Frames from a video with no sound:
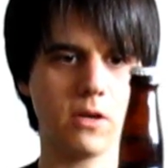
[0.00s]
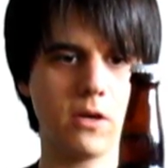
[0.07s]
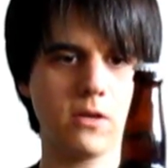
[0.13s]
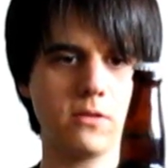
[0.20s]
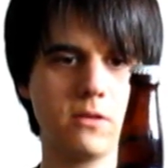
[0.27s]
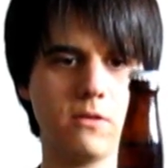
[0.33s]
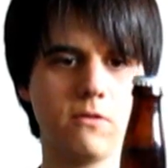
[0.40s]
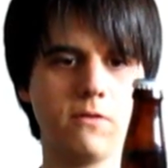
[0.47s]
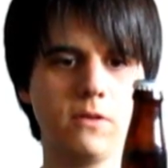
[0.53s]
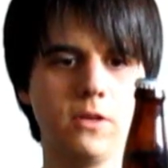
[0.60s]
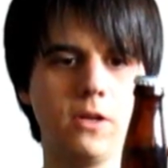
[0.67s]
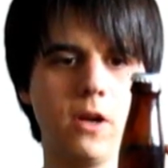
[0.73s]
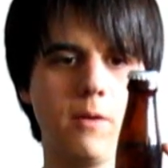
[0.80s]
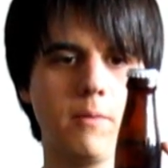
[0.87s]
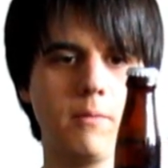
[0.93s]
I guess they
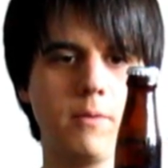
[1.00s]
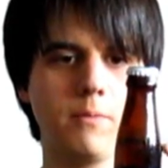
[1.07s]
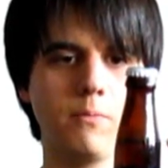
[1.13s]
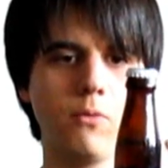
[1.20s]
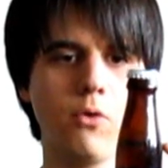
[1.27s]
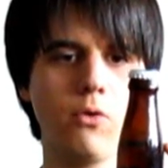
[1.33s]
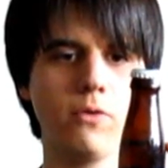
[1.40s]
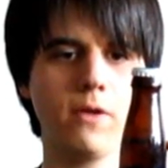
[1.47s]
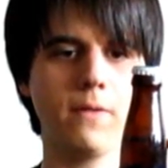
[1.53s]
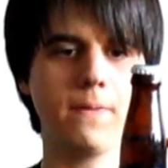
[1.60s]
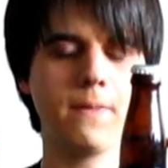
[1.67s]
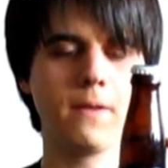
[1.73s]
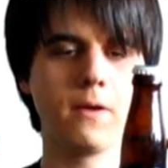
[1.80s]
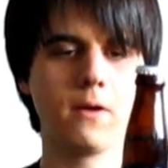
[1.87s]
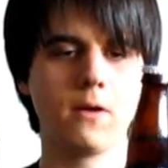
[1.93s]
fill it up a bit more than